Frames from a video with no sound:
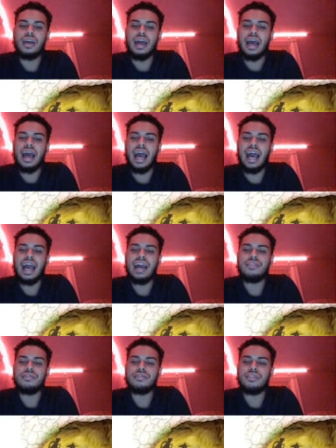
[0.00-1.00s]

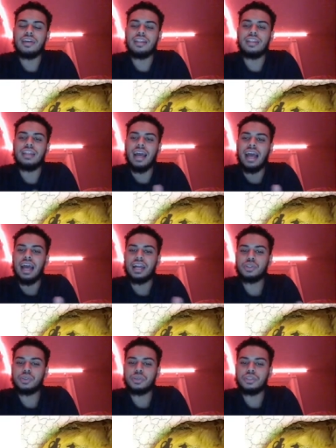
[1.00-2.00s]
have the
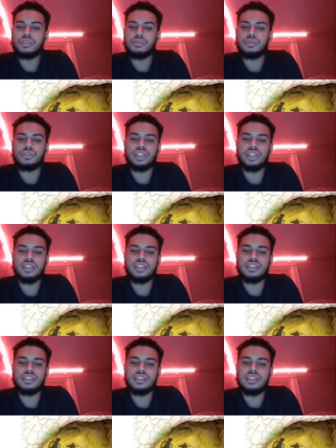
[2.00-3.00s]
actual symbols. None of
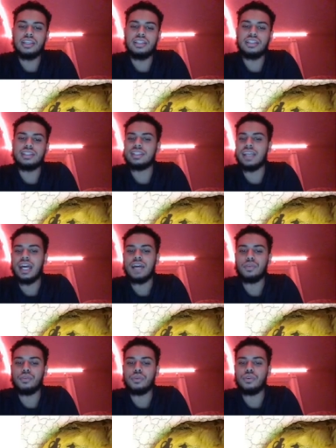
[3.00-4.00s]
the he doesn't have
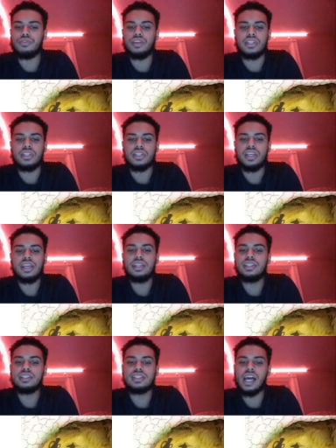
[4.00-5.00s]
a real vase. He
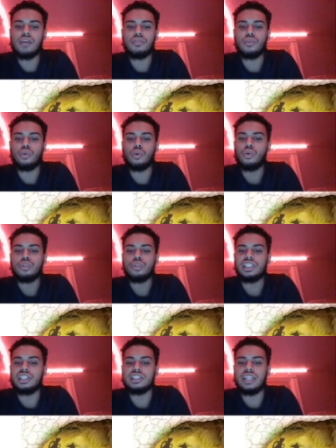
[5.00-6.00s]
doesn't have a real horse.
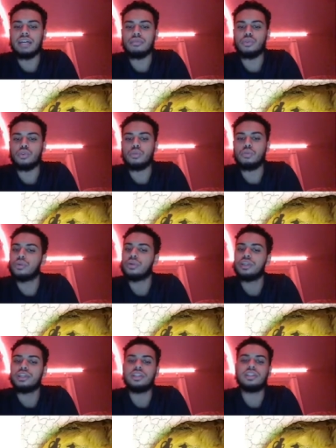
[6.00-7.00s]
He doesn't have a real
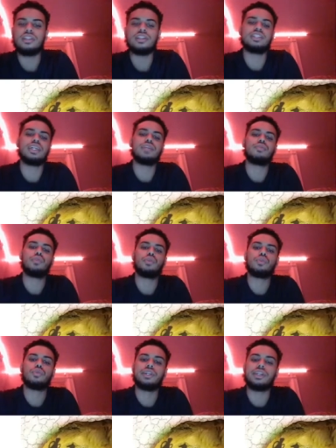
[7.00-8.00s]
board, and he doesn't have a
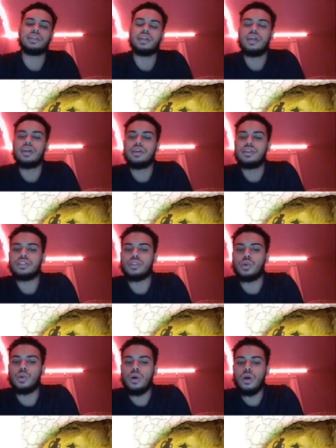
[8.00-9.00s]
real ring.
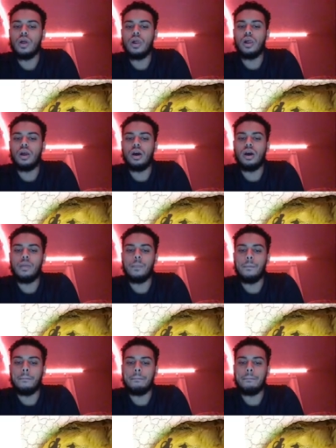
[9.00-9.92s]
So, um,